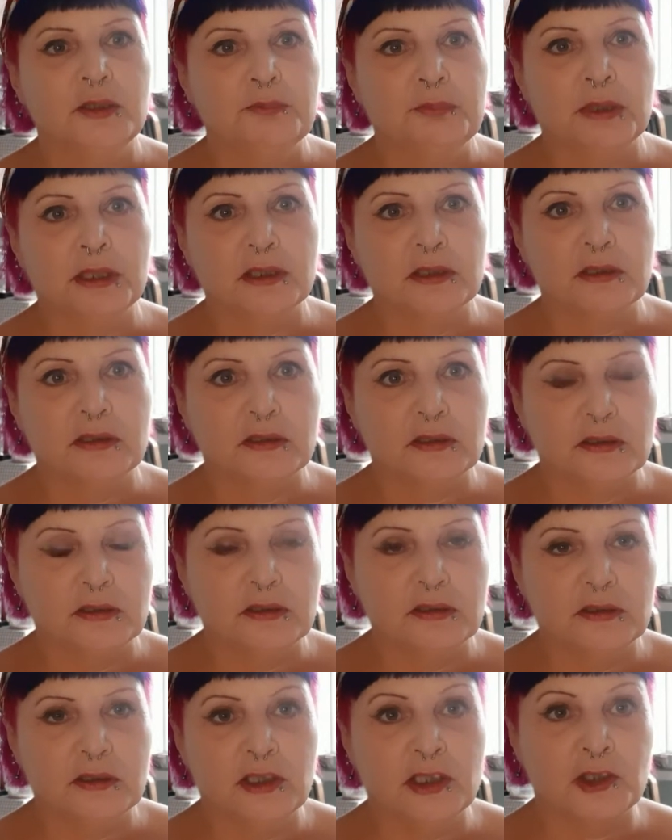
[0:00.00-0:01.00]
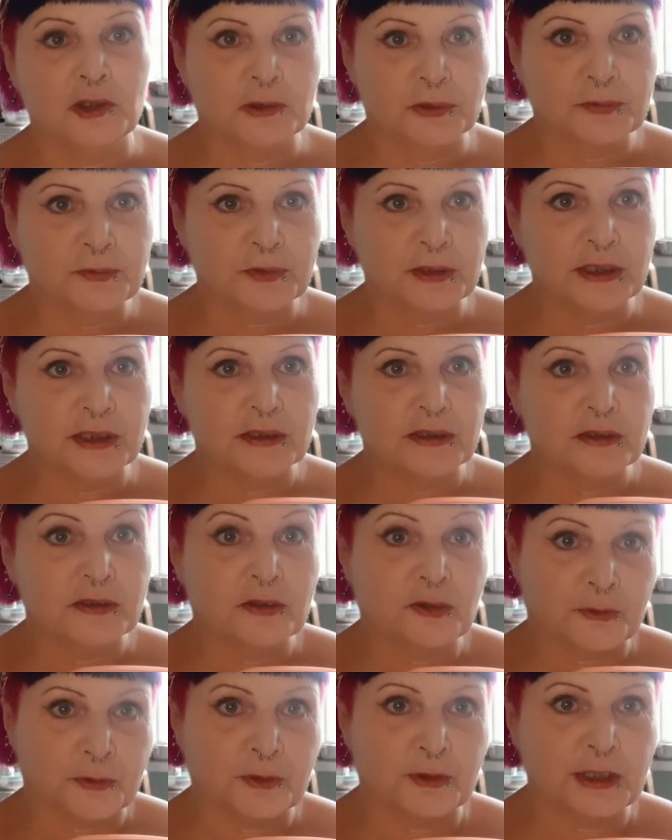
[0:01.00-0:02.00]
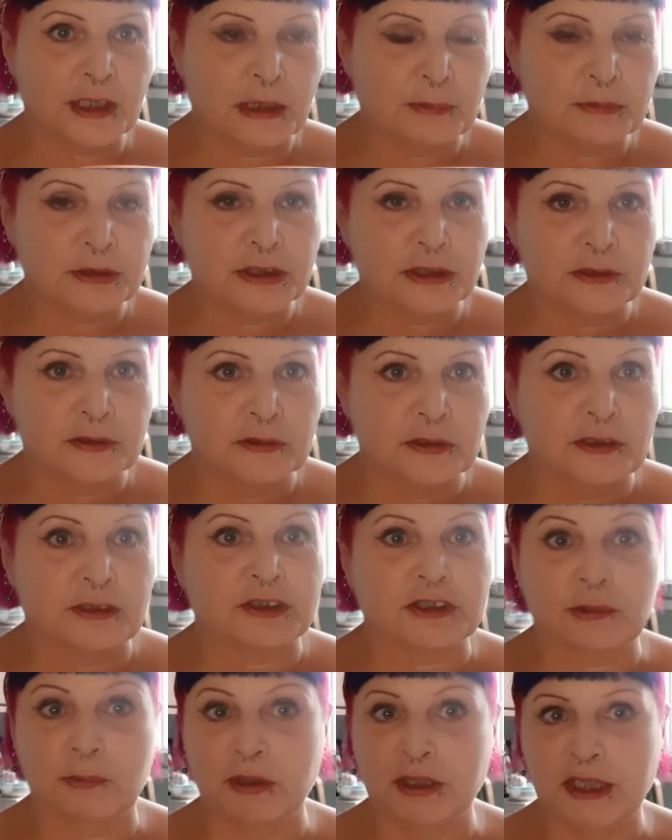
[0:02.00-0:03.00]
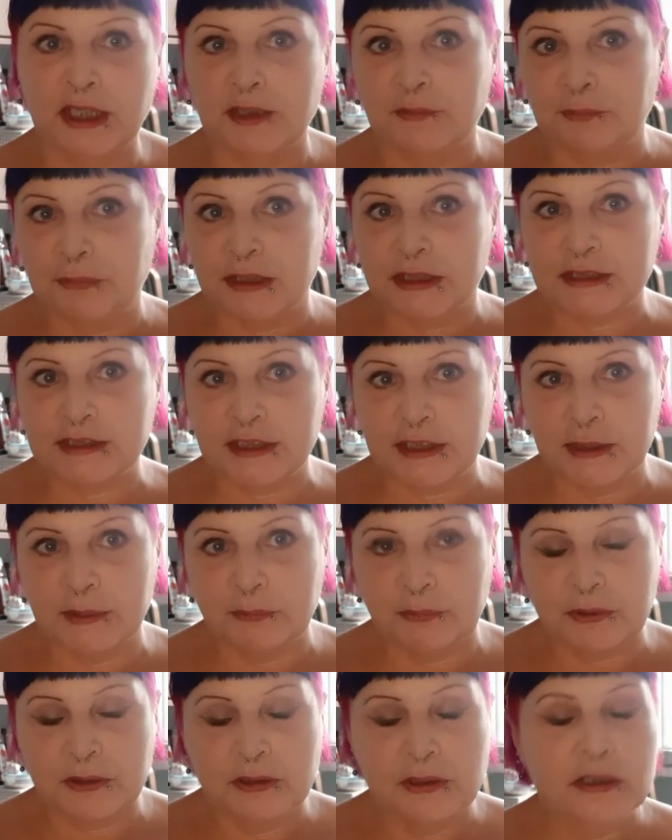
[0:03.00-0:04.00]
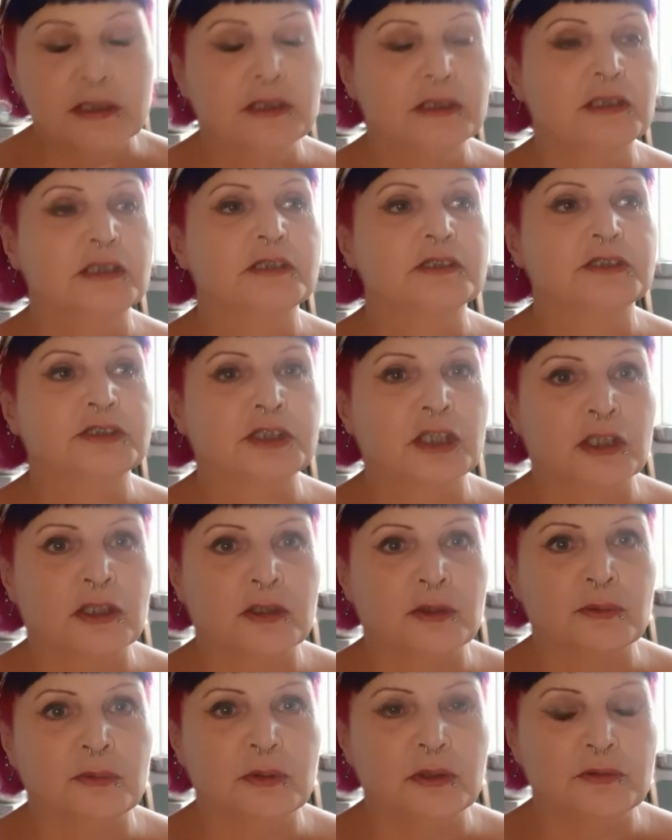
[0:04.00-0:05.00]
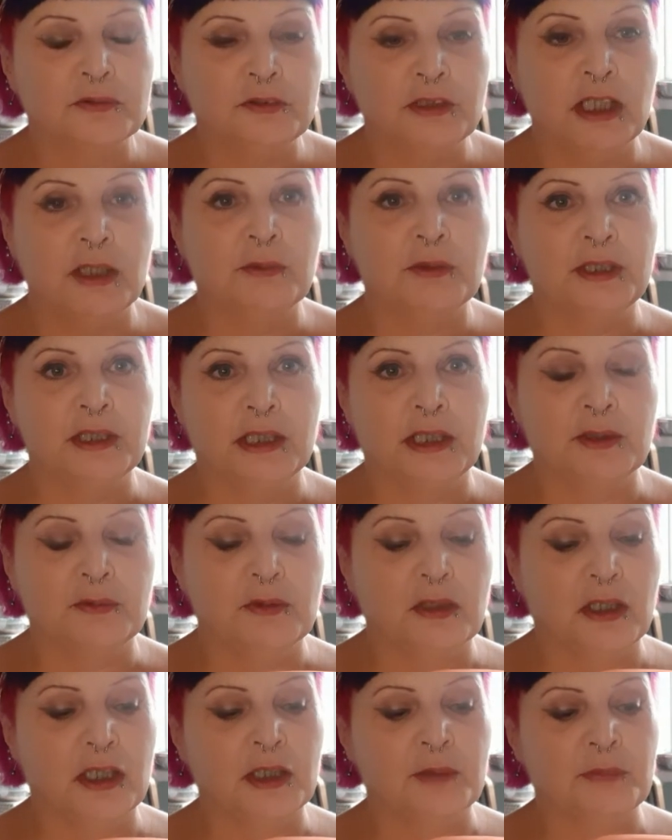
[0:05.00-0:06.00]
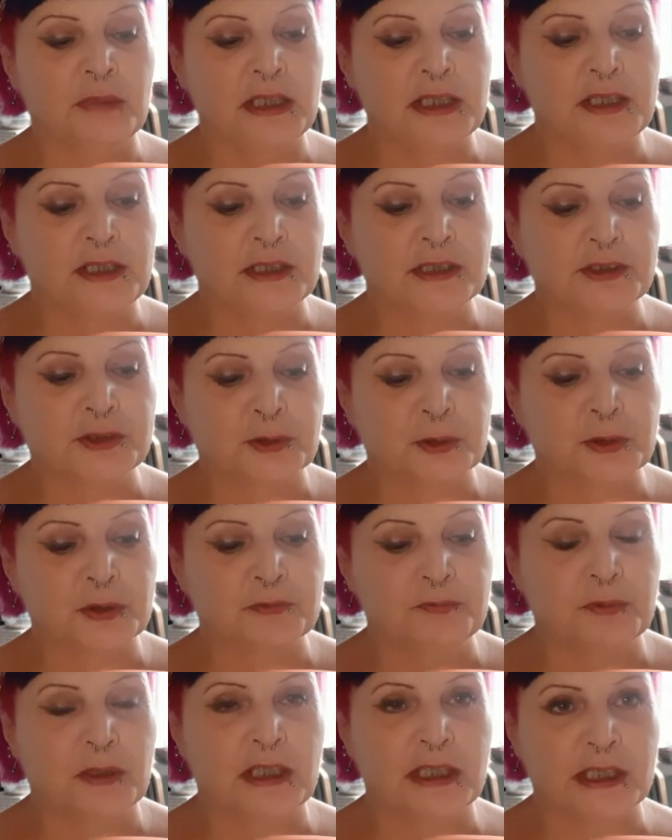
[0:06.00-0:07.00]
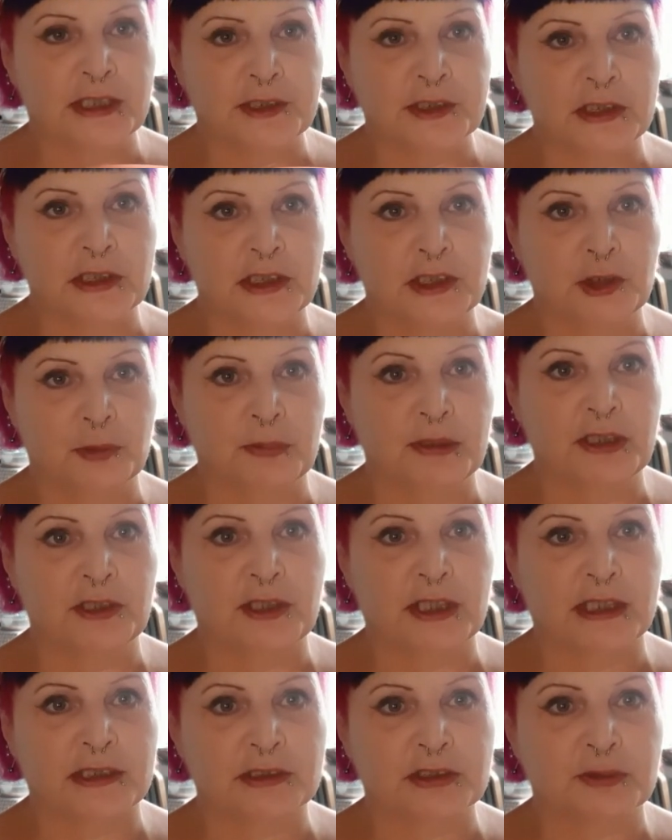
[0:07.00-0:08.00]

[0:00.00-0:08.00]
But I looked for it, got it on Amazon because someone gave me a tip. So now I make it I add a little bit of that.